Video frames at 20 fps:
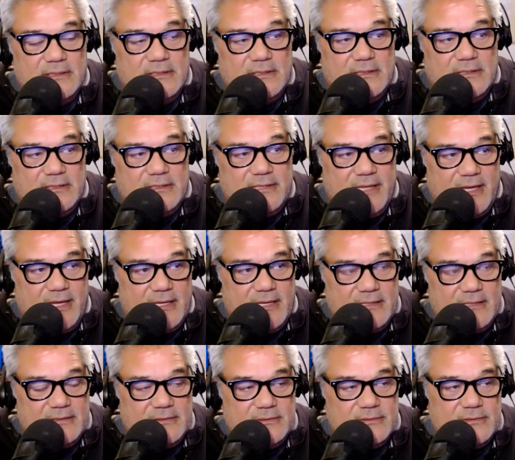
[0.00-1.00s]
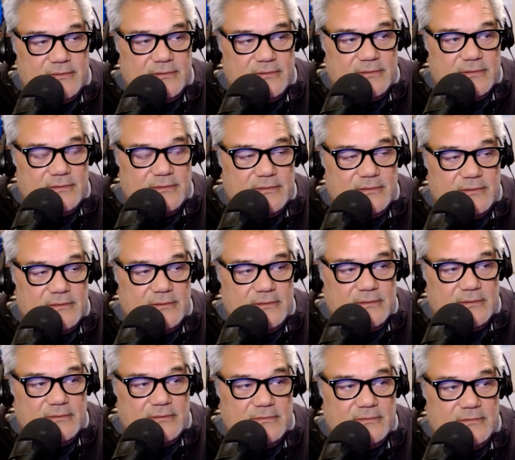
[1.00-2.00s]
that
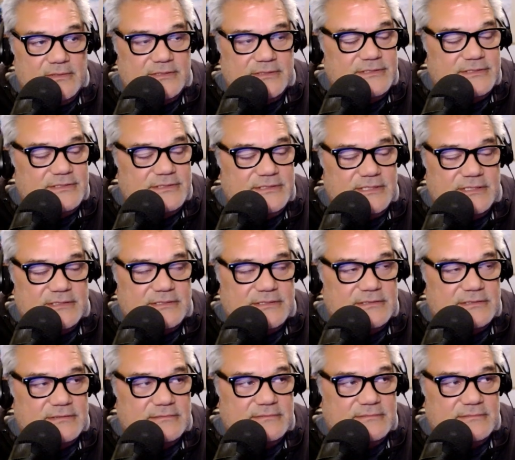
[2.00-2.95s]
was just